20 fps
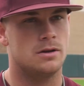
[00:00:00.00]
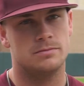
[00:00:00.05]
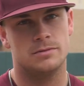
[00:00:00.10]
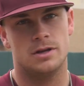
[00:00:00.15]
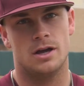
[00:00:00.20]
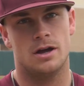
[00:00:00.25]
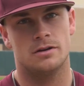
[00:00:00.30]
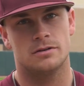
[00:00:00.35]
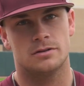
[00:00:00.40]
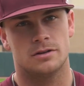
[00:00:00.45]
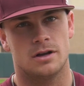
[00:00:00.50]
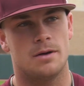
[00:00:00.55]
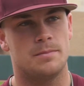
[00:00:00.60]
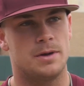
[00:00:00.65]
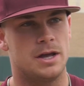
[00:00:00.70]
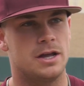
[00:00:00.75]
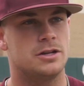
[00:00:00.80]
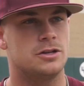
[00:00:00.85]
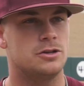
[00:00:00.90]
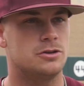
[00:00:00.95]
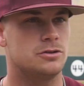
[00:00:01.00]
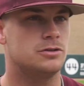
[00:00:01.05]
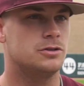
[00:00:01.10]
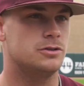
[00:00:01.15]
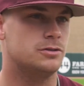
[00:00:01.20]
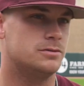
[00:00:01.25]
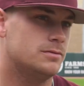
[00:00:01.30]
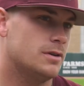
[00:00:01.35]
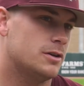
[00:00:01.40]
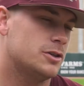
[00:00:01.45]
Yeah. I mean,
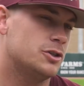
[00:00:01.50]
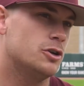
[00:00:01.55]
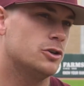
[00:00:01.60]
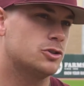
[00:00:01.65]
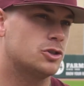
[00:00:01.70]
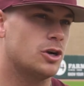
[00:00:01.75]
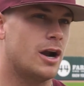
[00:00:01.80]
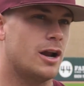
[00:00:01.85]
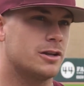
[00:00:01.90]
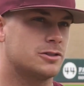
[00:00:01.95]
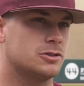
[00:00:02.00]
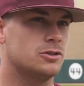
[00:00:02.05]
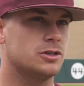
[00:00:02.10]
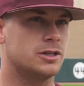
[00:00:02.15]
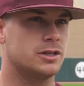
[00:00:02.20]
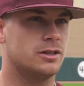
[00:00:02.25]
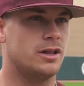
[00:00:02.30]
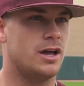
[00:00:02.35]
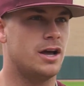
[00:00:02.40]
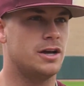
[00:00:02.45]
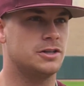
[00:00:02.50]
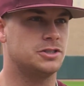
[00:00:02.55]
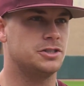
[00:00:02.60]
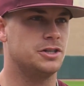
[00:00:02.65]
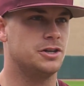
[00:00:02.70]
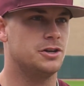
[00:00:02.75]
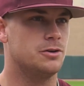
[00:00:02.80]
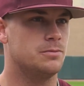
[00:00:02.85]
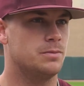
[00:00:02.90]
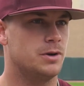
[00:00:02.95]
you try not to look at last
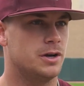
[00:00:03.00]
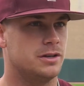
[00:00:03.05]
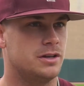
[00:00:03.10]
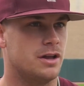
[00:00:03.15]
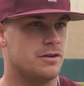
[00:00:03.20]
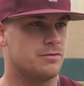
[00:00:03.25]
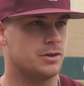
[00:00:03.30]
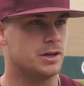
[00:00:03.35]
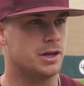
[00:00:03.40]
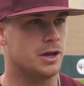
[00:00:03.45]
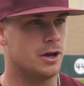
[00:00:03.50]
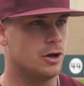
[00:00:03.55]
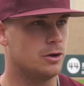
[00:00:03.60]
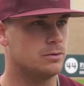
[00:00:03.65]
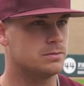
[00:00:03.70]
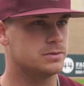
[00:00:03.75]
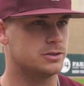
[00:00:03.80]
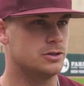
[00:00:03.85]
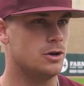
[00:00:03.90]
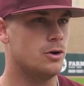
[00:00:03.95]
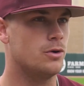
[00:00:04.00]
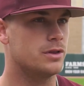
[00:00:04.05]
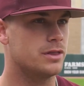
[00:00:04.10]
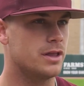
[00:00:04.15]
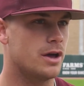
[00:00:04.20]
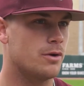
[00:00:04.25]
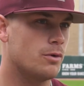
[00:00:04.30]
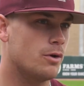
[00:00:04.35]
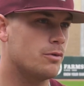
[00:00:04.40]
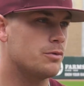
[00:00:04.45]
year, but it definitely helps knowing
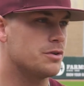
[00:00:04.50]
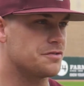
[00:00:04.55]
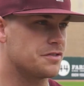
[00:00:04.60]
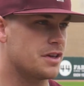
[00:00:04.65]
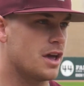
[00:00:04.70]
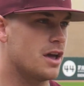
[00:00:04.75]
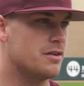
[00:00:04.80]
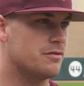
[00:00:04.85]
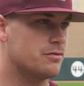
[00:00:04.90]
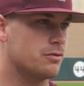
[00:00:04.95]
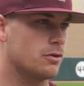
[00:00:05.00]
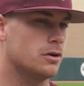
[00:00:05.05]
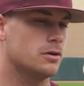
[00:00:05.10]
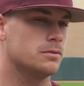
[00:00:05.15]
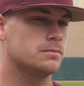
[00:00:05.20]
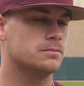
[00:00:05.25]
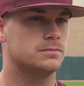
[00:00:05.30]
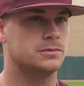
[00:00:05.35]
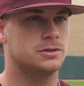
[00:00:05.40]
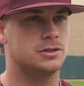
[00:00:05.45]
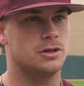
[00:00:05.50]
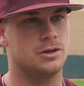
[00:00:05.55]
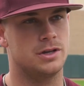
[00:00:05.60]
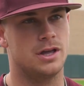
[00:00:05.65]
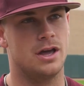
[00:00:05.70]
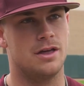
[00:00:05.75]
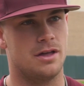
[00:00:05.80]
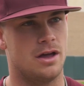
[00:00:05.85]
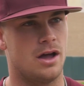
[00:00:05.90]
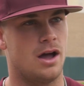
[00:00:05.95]
that what we've came from. So,
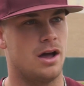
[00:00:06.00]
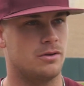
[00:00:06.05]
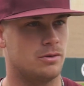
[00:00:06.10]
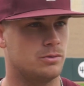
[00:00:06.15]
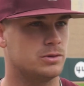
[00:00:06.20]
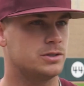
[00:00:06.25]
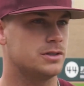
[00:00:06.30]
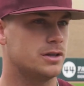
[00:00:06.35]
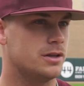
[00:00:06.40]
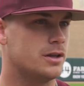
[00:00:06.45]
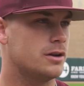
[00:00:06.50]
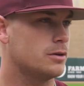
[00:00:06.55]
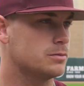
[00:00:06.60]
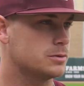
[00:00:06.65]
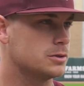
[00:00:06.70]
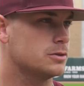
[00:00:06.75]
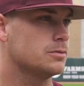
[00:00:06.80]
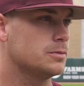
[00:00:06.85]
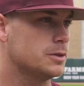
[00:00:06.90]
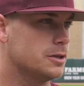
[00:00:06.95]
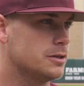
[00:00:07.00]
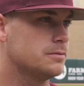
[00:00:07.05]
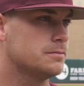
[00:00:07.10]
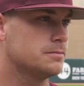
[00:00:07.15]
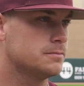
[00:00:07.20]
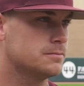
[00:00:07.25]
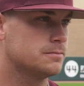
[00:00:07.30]
yeah, that I would say that helps a little bit.